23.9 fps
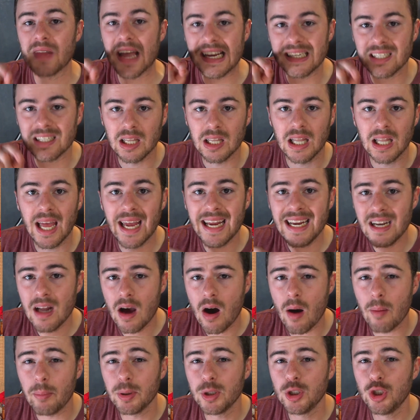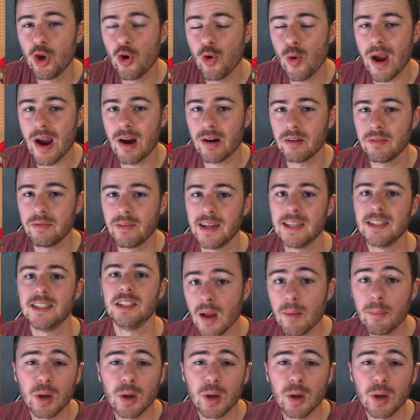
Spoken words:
is line up 2 air defenses,